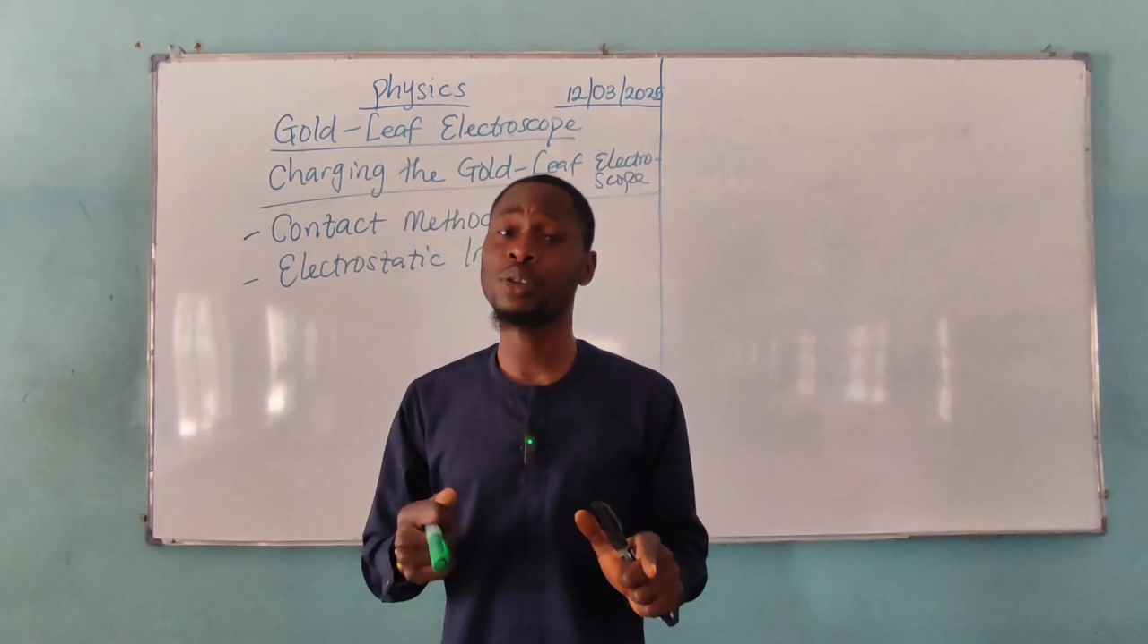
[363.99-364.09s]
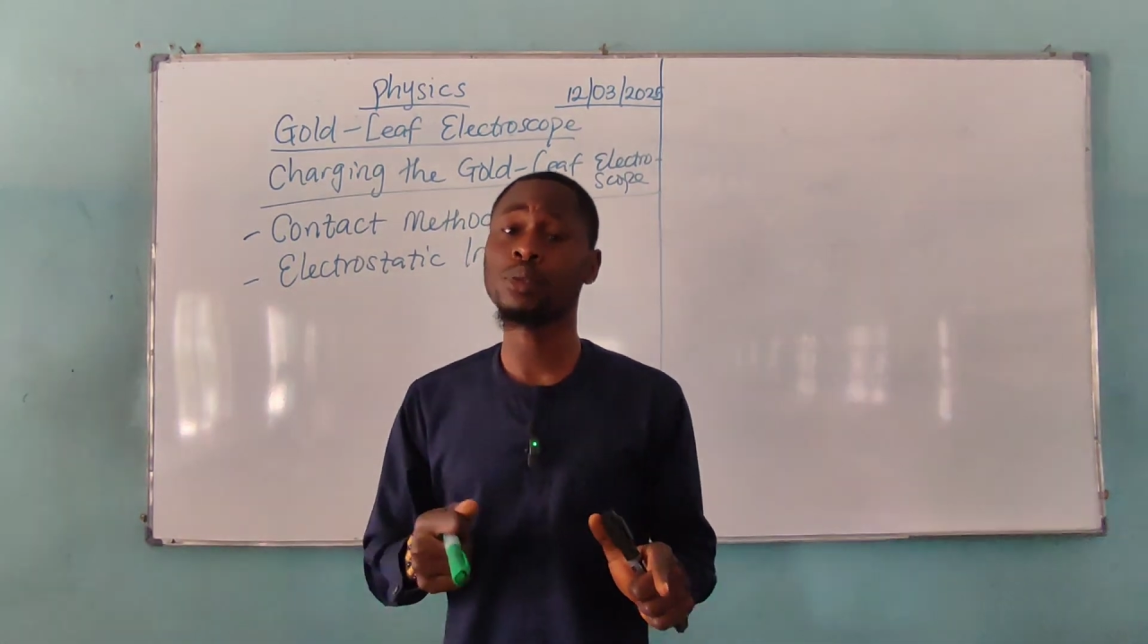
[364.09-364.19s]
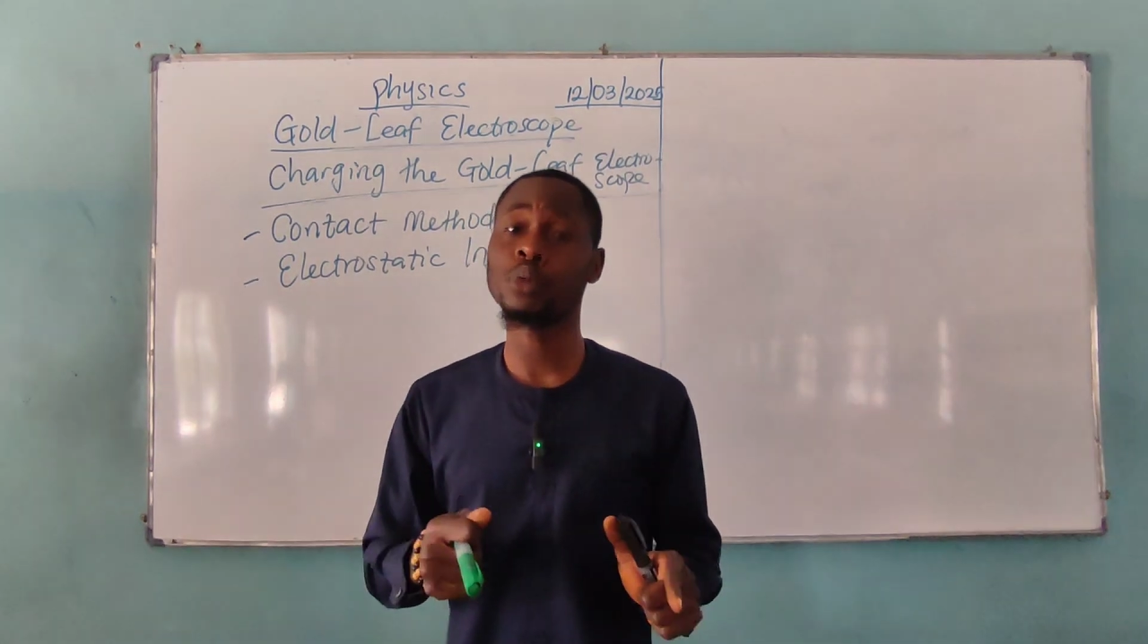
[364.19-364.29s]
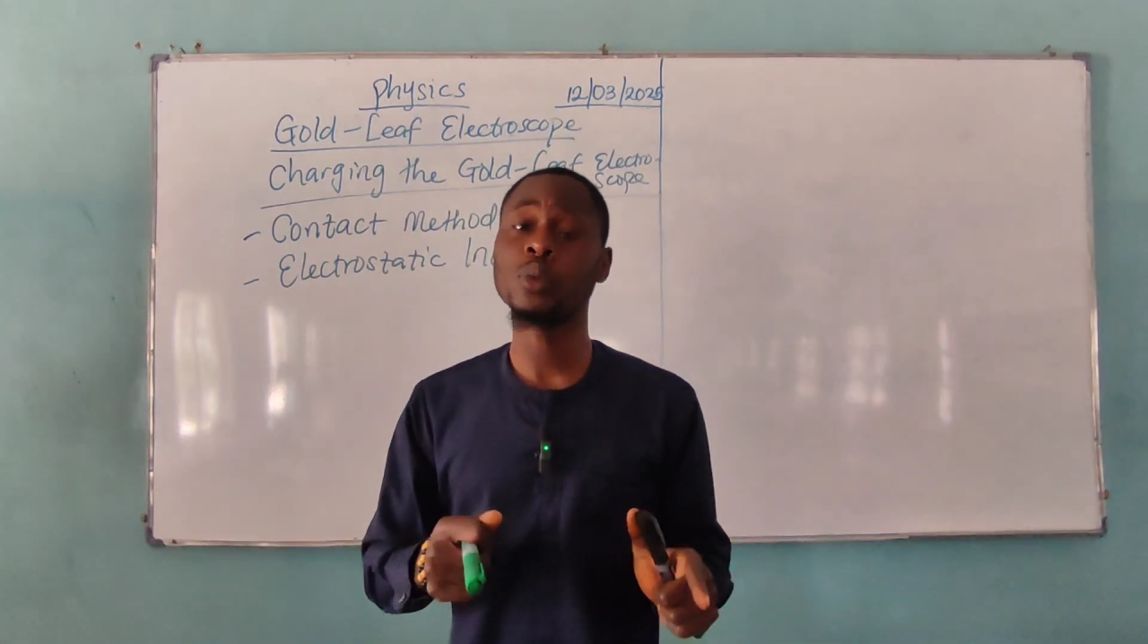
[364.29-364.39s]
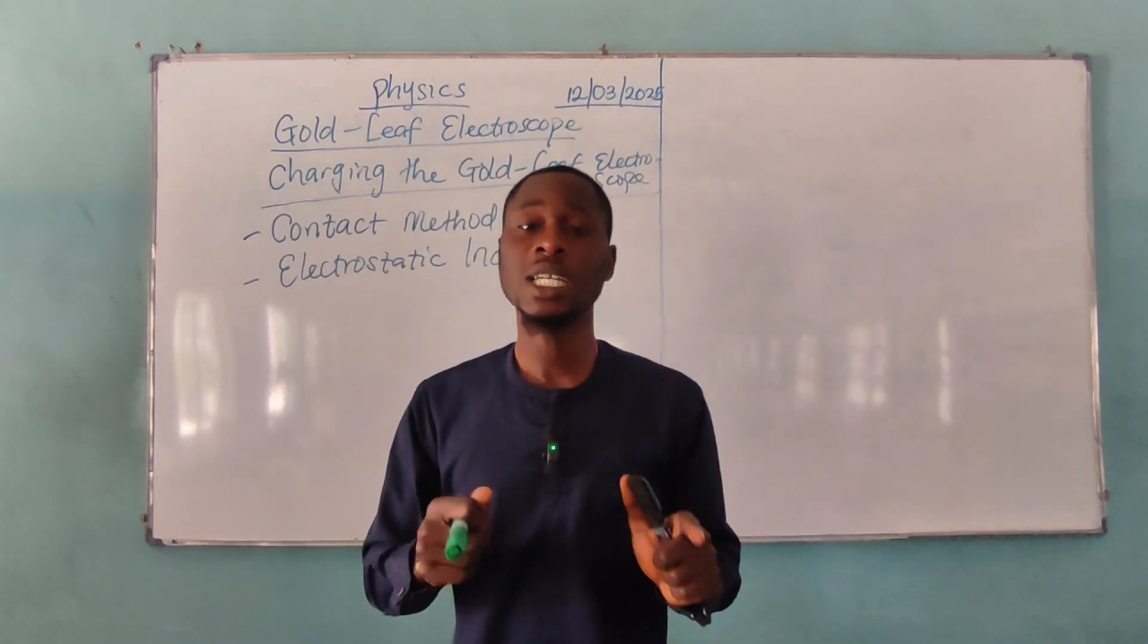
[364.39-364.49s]

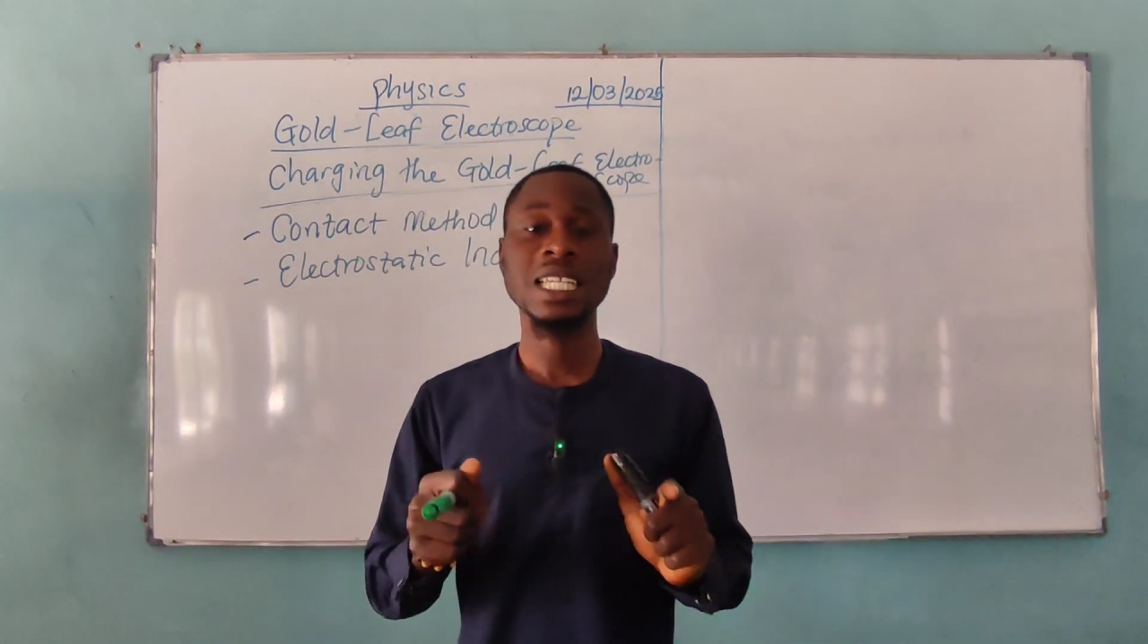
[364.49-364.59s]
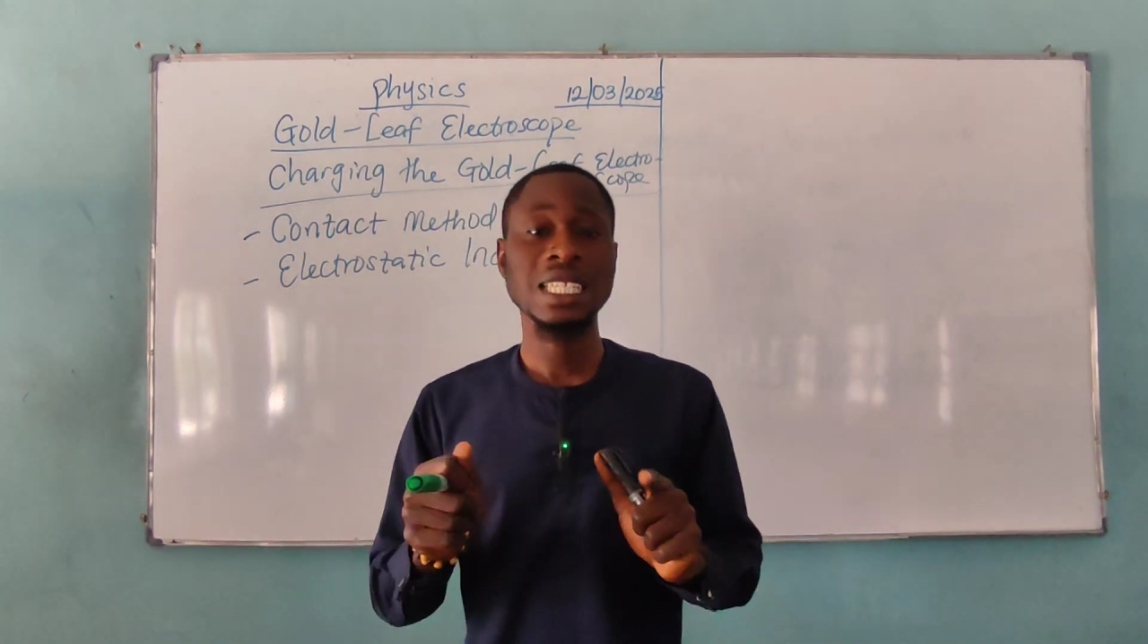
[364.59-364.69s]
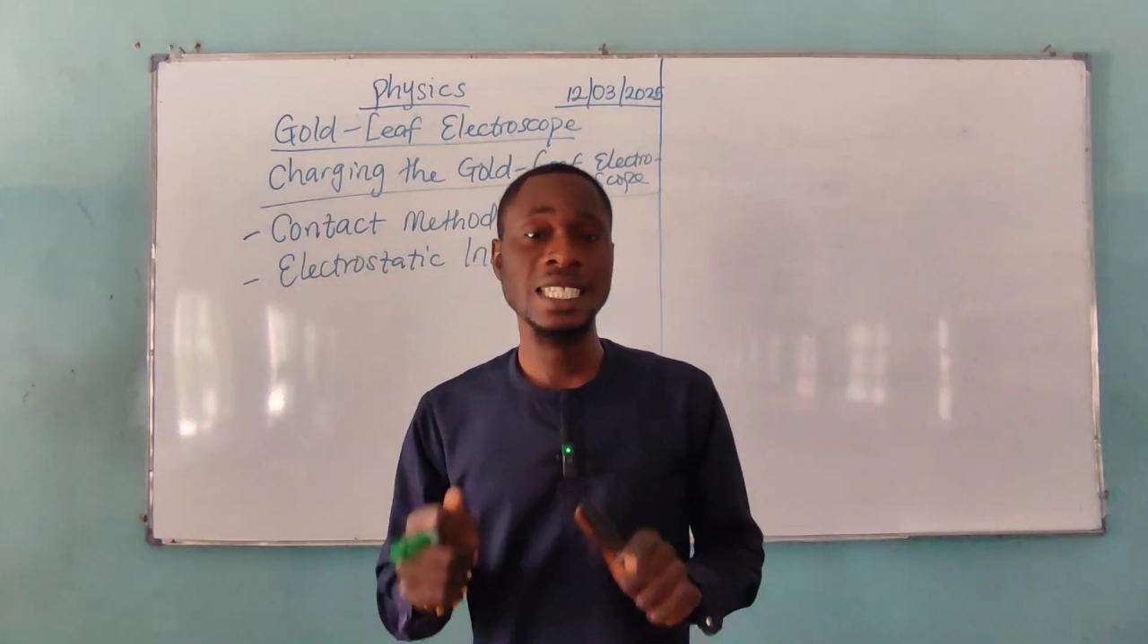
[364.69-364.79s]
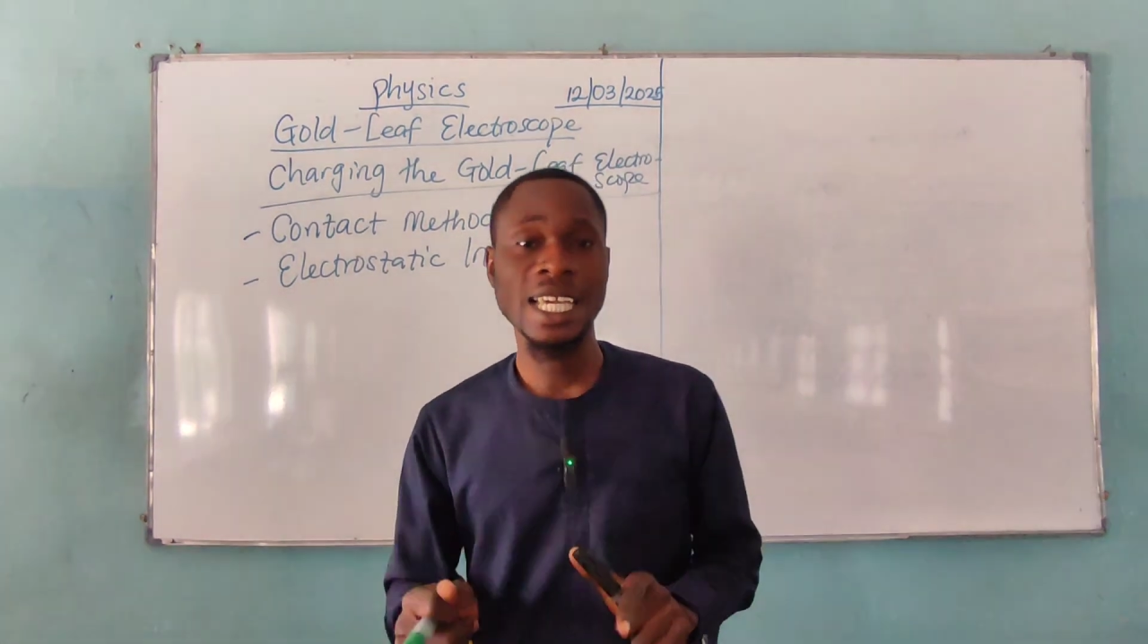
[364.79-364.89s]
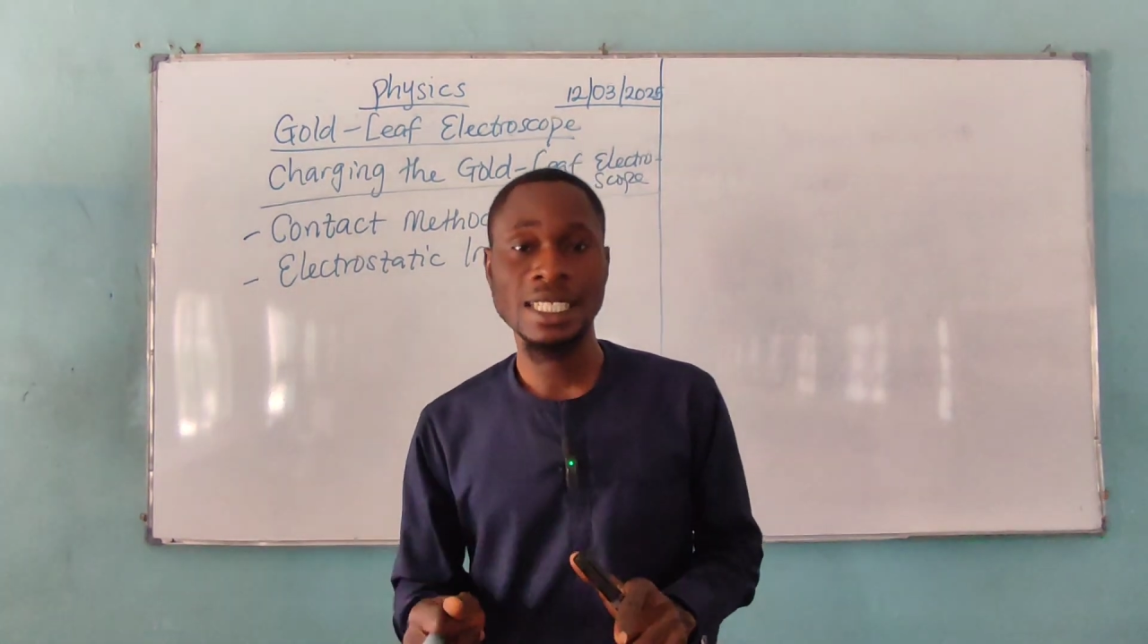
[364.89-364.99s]
do
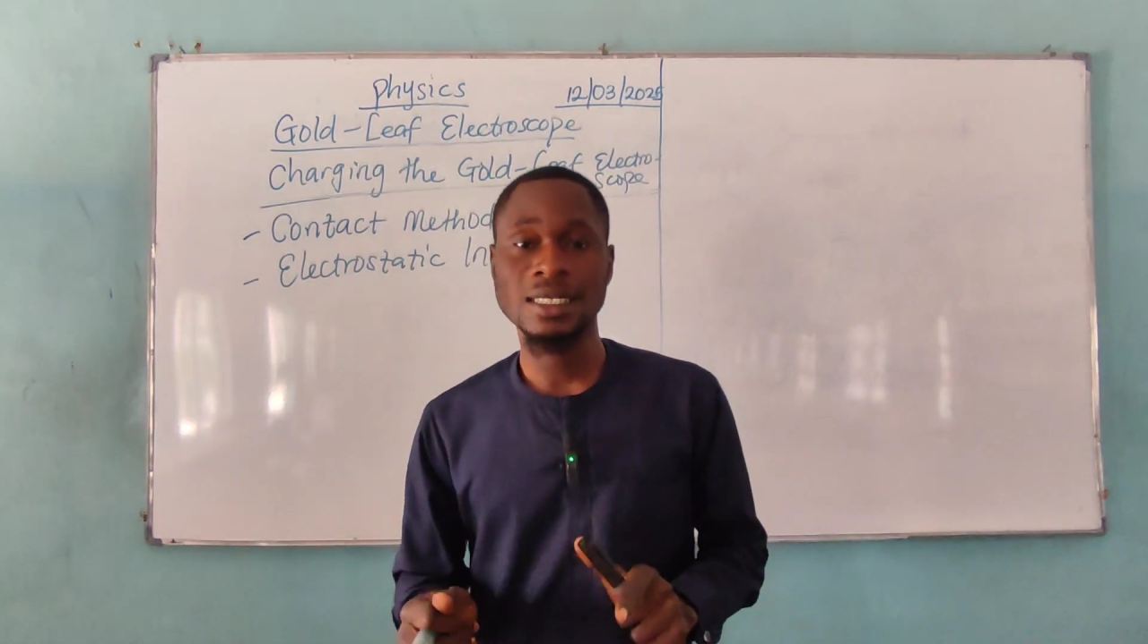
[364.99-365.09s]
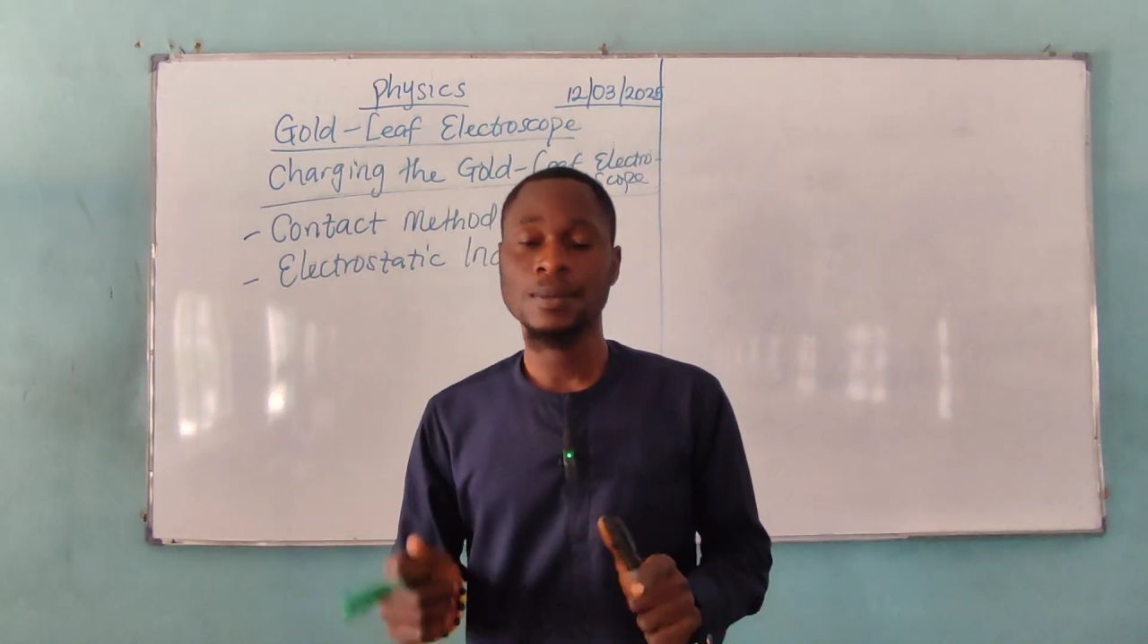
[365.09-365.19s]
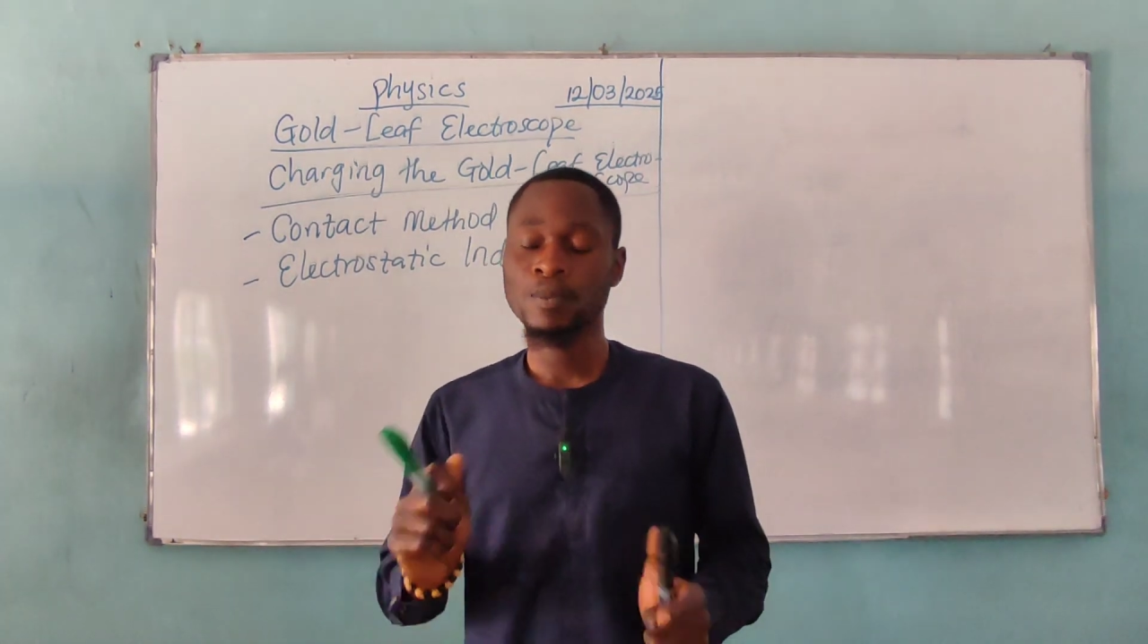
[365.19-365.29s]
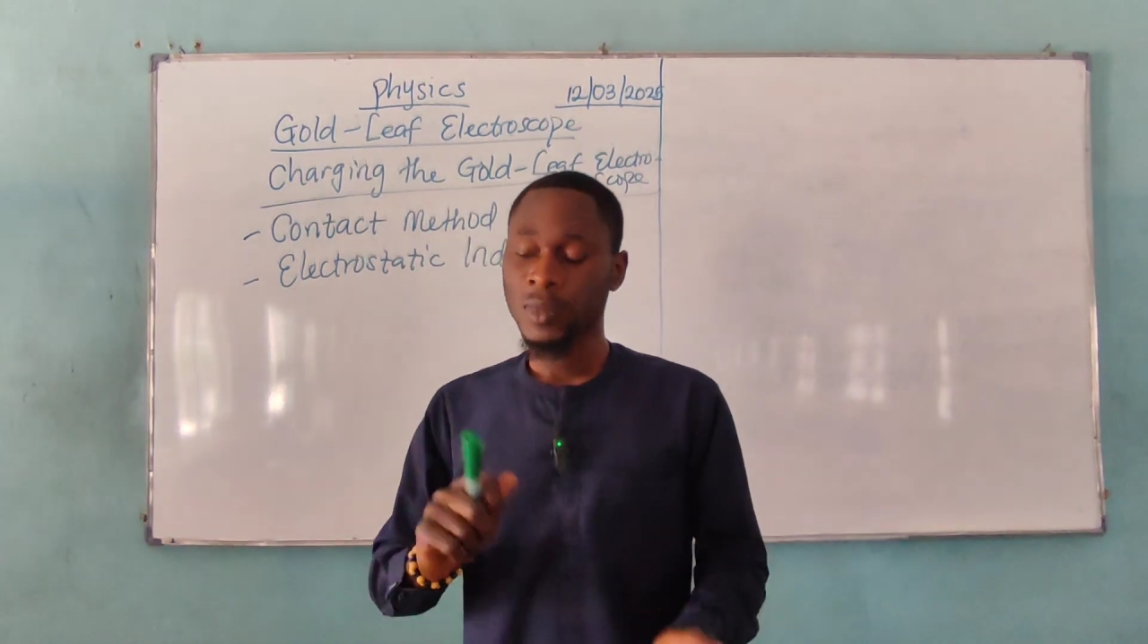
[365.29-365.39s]
next?